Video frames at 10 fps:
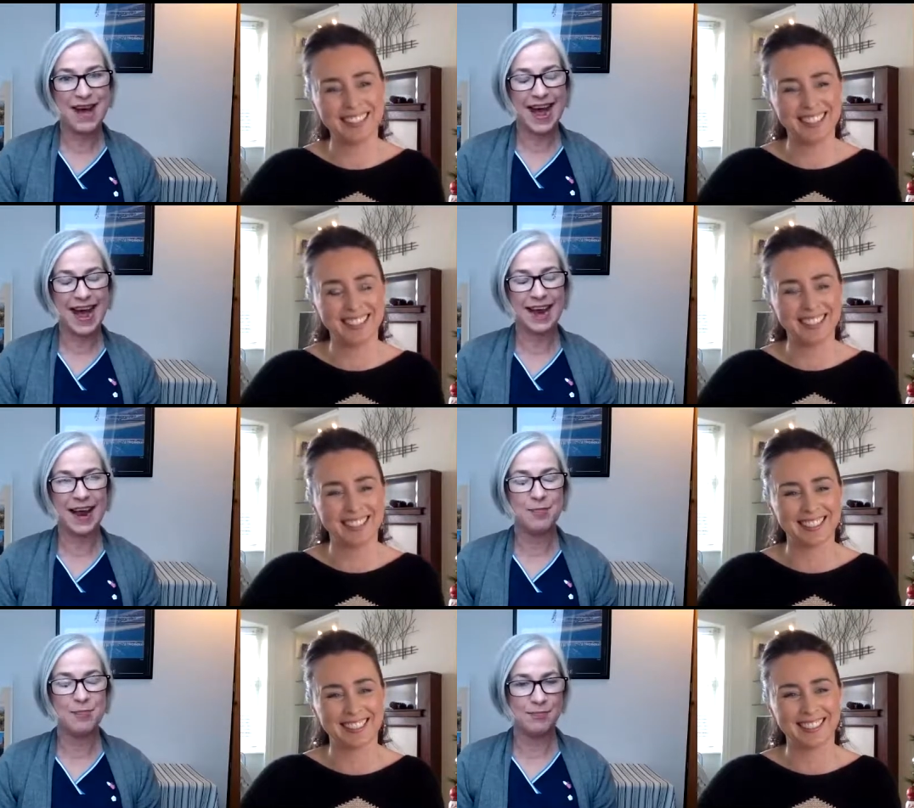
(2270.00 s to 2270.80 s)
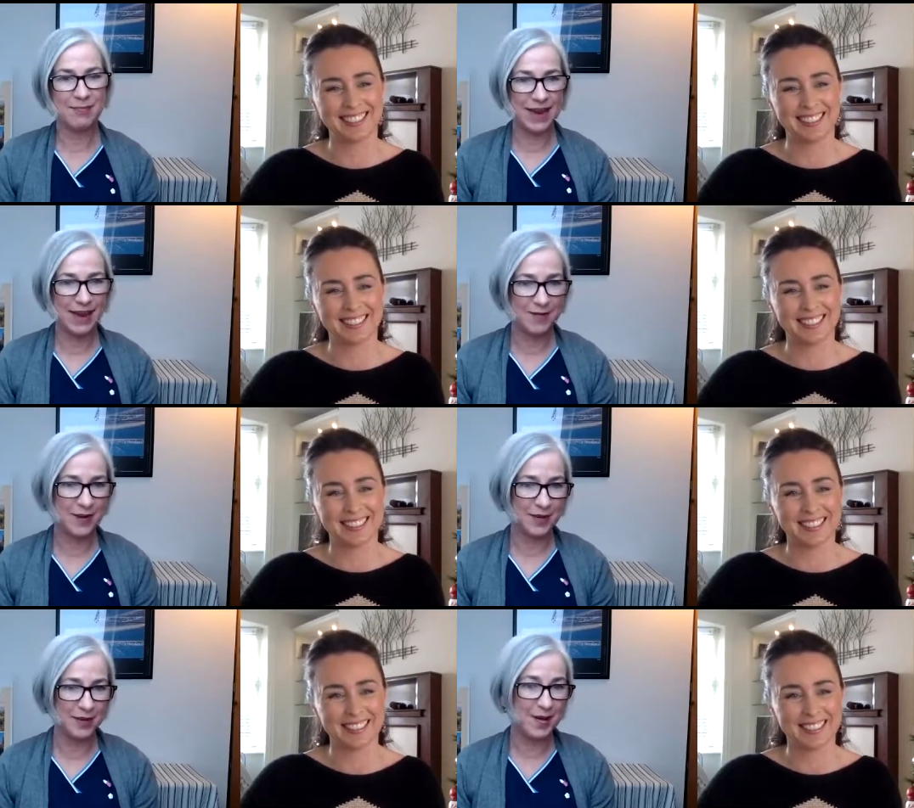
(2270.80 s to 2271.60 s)
Speaker 1: and I believe
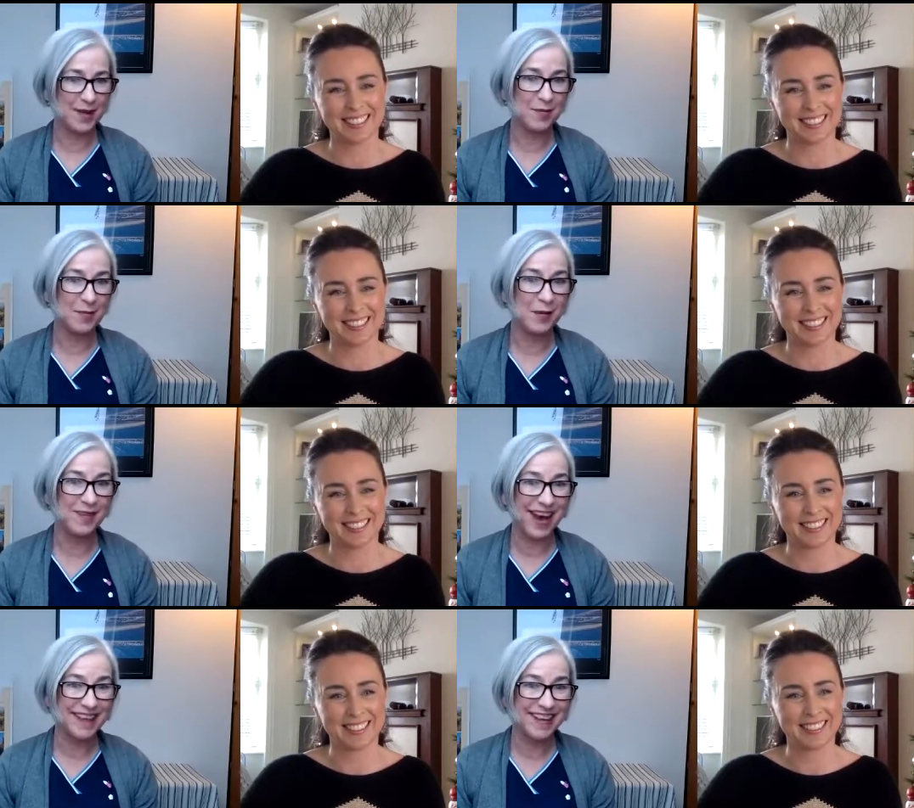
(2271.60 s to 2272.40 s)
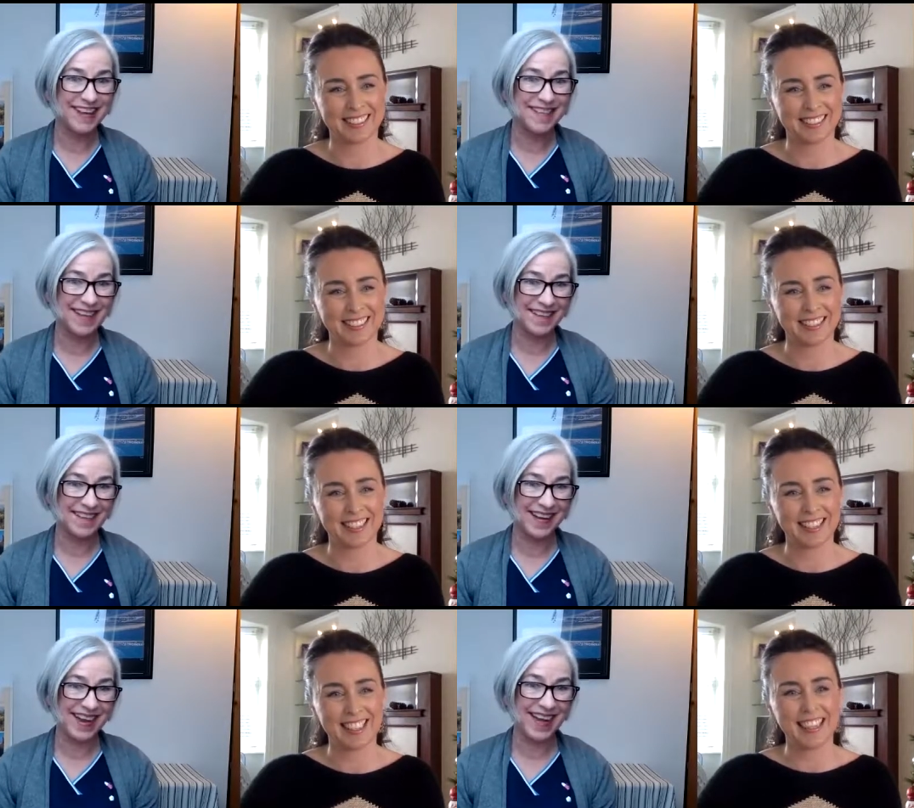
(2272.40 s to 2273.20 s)
you're doing some more writing.
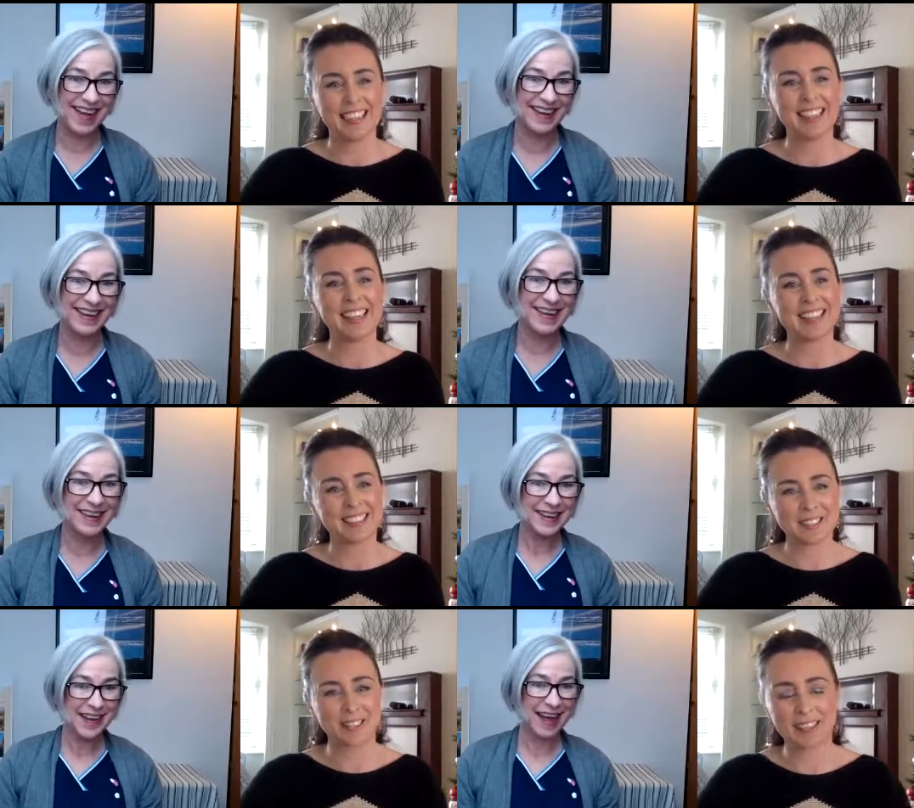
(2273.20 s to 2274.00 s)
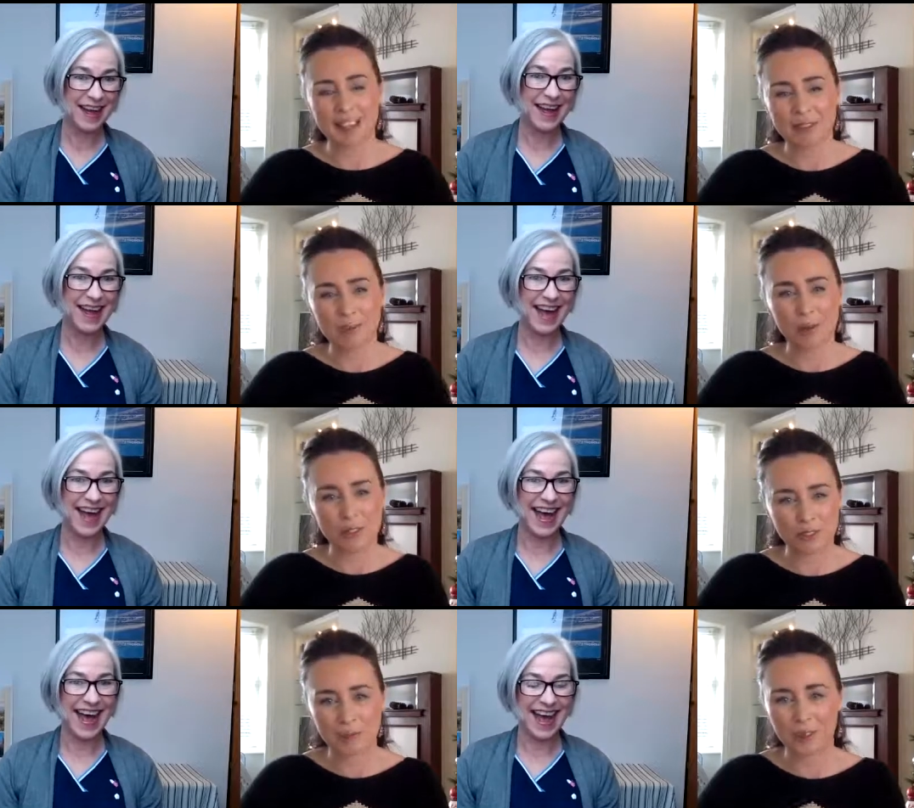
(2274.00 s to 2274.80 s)
So uh,
Speaker 2: yes, that's right. I have a
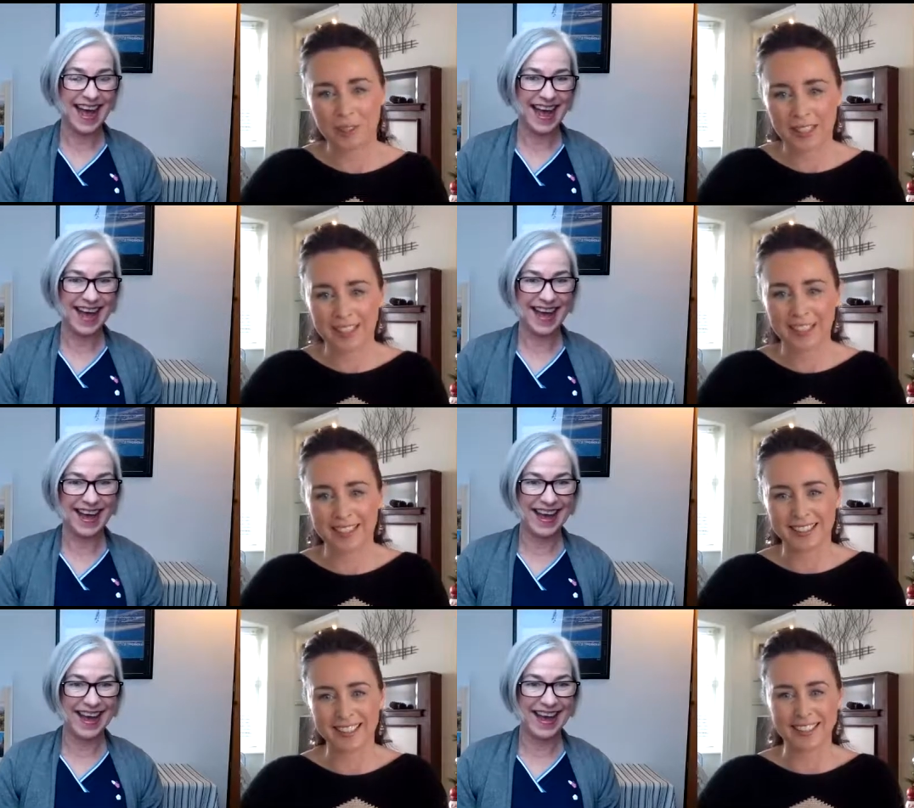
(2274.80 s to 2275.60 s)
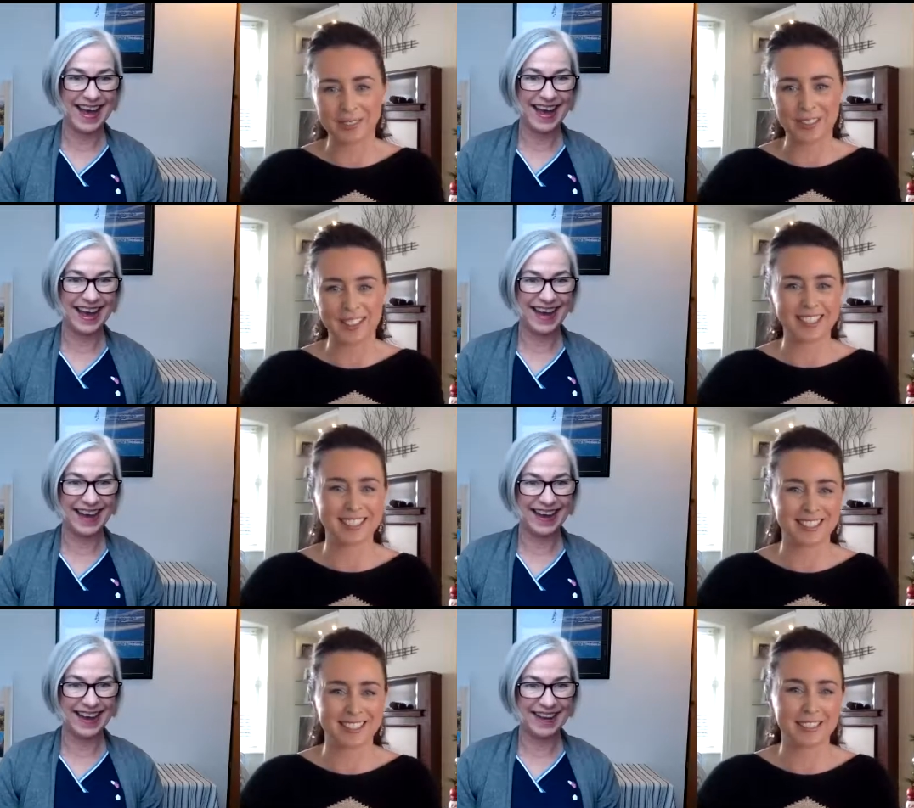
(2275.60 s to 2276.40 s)
poetry book uh, on the way,
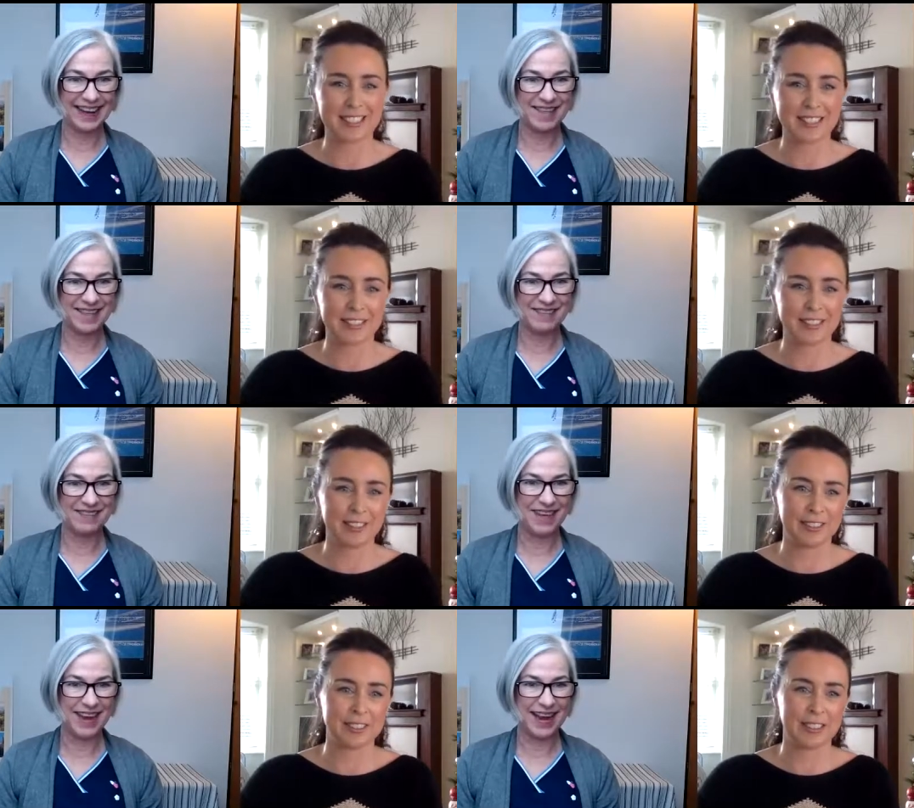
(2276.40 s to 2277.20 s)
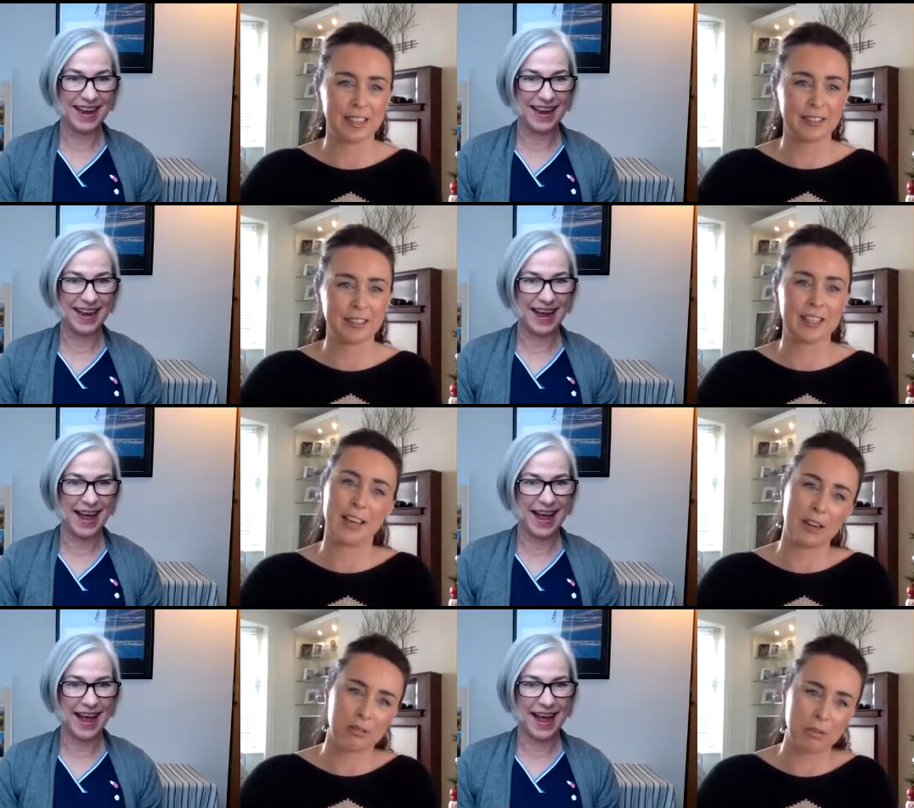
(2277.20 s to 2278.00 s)
so it's called well, uh,
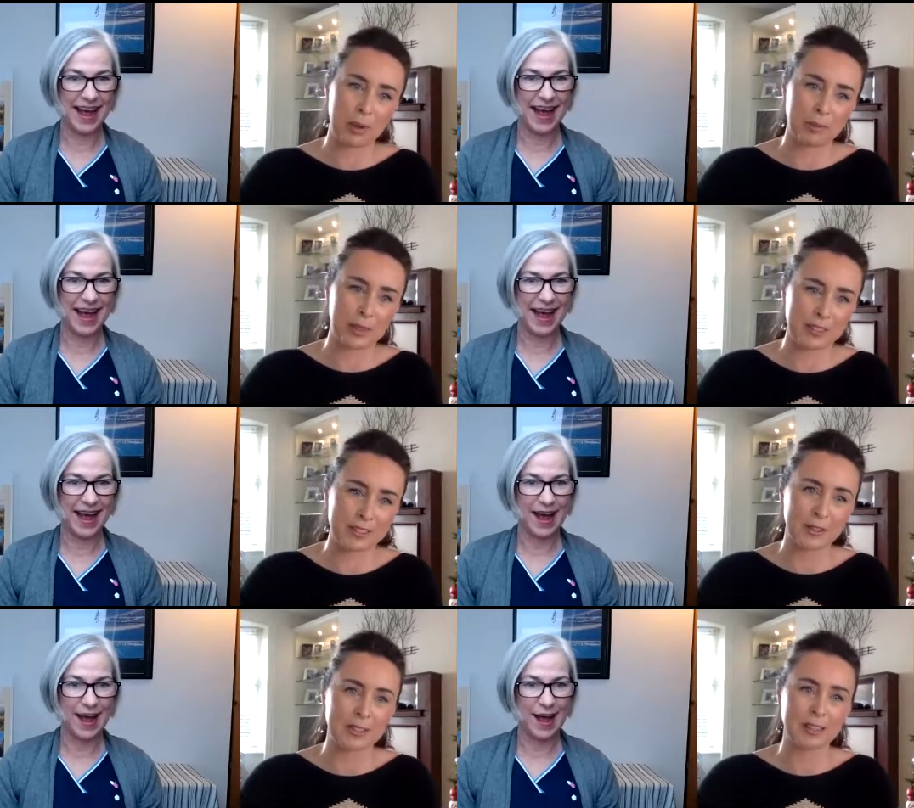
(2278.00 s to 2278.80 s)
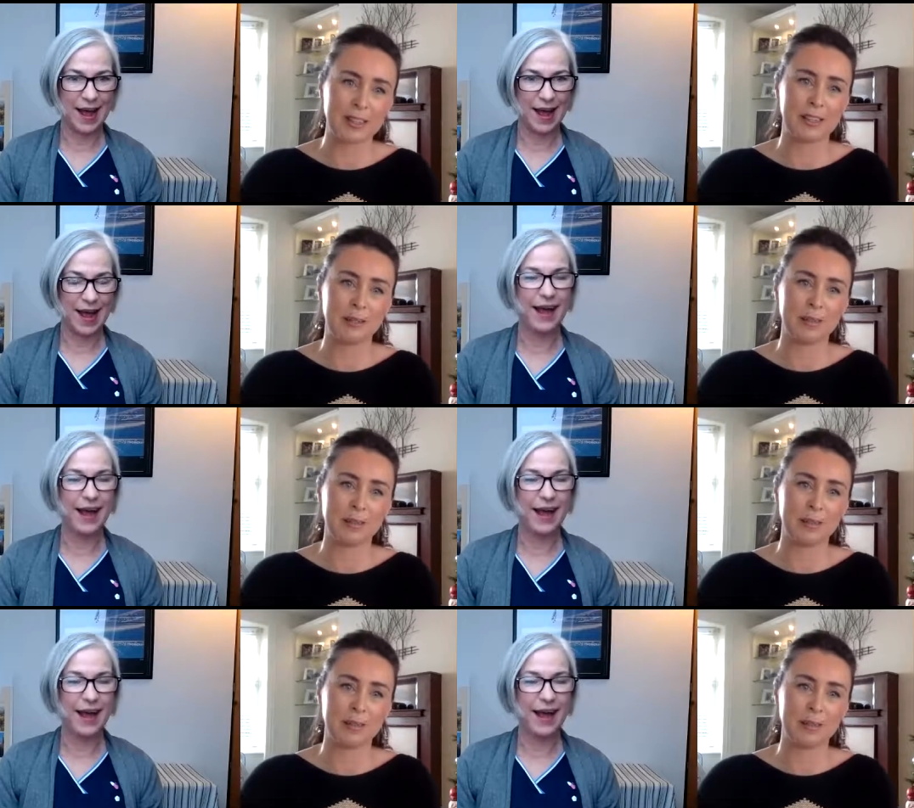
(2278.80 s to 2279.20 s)
Declare a Republic. So it'll it'll